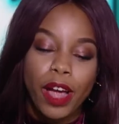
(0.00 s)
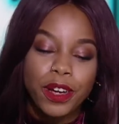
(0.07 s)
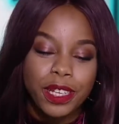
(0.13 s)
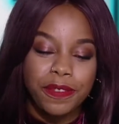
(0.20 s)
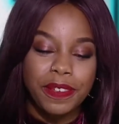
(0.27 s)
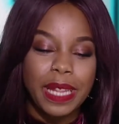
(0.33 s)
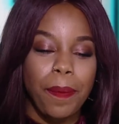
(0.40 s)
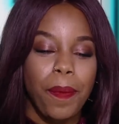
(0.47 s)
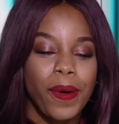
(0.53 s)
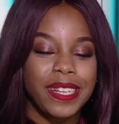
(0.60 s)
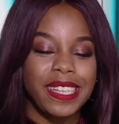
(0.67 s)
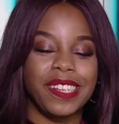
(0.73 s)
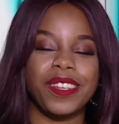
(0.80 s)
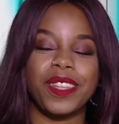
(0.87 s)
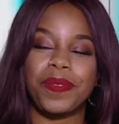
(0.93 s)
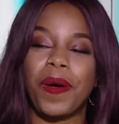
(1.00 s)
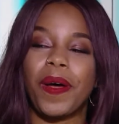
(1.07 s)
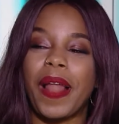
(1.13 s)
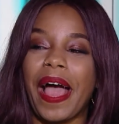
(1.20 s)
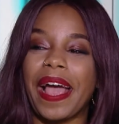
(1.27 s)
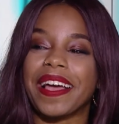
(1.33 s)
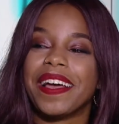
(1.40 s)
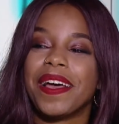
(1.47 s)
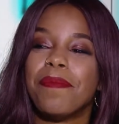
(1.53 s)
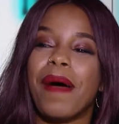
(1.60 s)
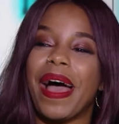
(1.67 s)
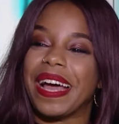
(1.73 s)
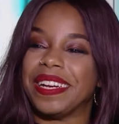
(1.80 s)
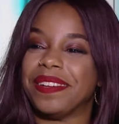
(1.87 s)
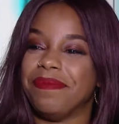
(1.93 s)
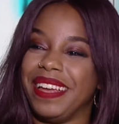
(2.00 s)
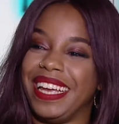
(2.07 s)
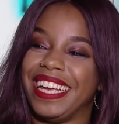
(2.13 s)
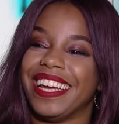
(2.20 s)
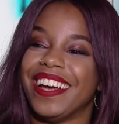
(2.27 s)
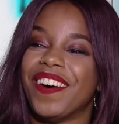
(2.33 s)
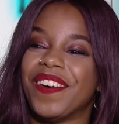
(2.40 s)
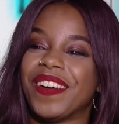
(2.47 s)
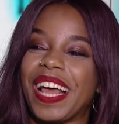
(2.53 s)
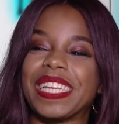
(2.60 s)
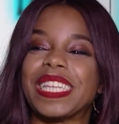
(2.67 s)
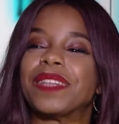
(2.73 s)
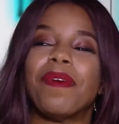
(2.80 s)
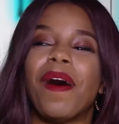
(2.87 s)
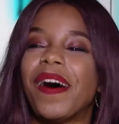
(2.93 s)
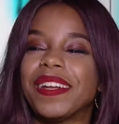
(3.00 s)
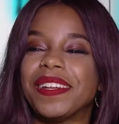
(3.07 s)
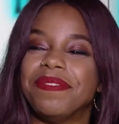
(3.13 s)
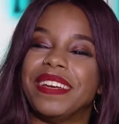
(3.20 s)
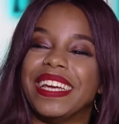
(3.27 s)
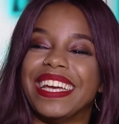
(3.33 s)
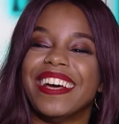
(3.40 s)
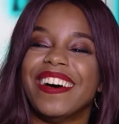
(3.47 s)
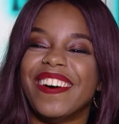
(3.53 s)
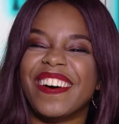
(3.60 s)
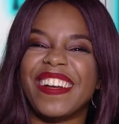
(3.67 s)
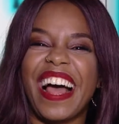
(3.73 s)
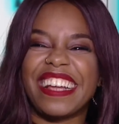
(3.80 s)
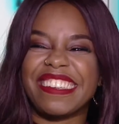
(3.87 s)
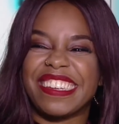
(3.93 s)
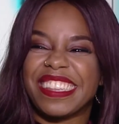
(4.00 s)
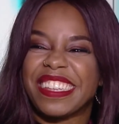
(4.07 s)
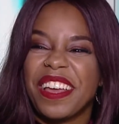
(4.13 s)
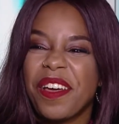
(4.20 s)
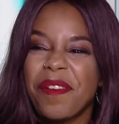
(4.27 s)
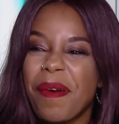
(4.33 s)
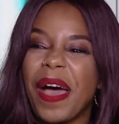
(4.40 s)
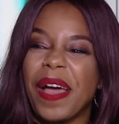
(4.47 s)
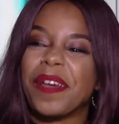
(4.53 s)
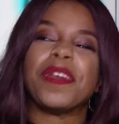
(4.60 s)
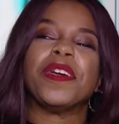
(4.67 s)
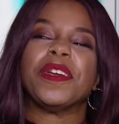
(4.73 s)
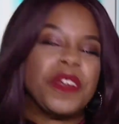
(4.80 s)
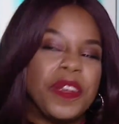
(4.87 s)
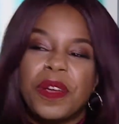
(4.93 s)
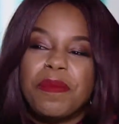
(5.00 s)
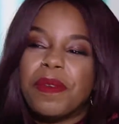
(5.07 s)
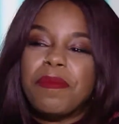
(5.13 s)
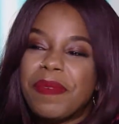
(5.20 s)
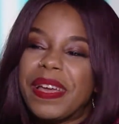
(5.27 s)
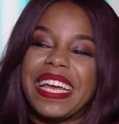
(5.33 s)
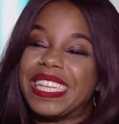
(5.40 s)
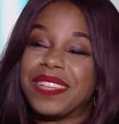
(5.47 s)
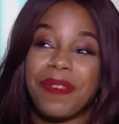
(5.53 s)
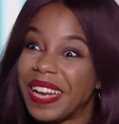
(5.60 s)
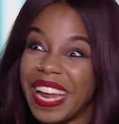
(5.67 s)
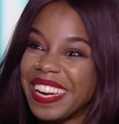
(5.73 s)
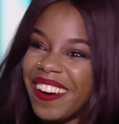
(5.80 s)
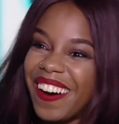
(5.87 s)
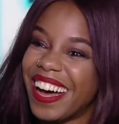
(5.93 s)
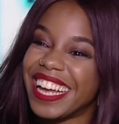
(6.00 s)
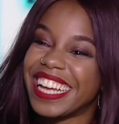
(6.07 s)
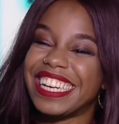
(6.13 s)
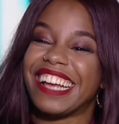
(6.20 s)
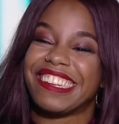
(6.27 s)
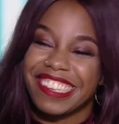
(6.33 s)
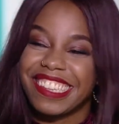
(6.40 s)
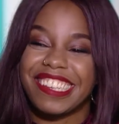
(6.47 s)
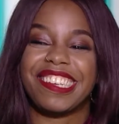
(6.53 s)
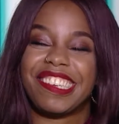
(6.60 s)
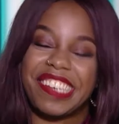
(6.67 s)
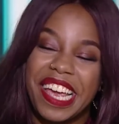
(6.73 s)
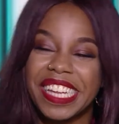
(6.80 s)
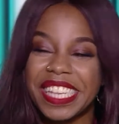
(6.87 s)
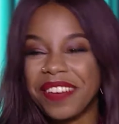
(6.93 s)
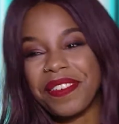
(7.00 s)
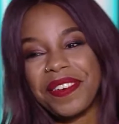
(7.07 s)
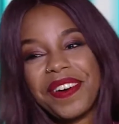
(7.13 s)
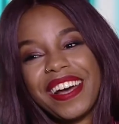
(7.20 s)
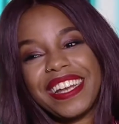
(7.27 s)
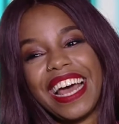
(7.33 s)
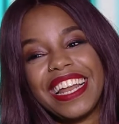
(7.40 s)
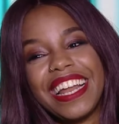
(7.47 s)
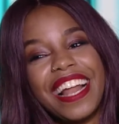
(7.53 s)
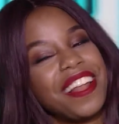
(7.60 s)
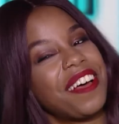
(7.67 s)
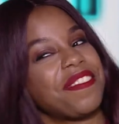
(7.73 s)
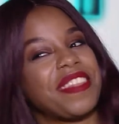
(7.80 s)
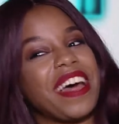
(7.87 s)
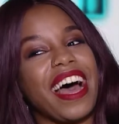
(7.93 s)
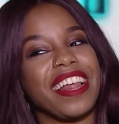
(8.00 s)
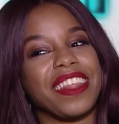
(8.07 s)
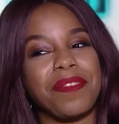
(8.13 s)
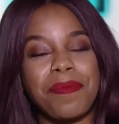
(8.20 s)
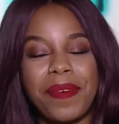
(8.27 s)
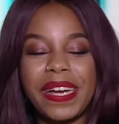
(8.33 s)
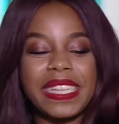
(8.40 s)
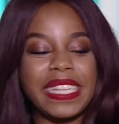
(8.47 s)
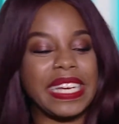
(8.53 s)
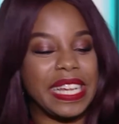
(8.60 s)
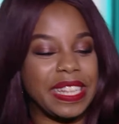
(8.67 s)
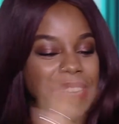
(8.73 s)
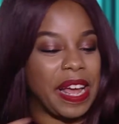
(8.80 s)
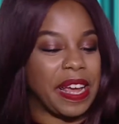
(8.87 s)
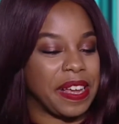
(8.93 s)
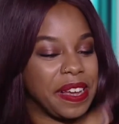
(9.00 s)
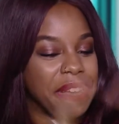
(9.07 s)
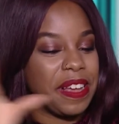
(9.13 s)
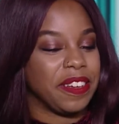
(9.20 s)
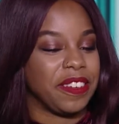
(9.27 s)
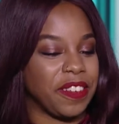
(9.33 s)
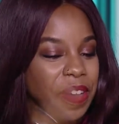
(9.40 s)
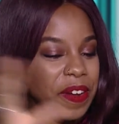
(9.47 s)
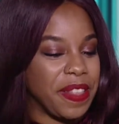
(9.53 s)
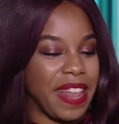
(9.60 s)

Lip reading: I used to think that politicians were, like, better than me or, like, smarter than me or, like, just better human beings. But they're not. They're just as shit as everyone. And I love that, the Brexit has, like, shown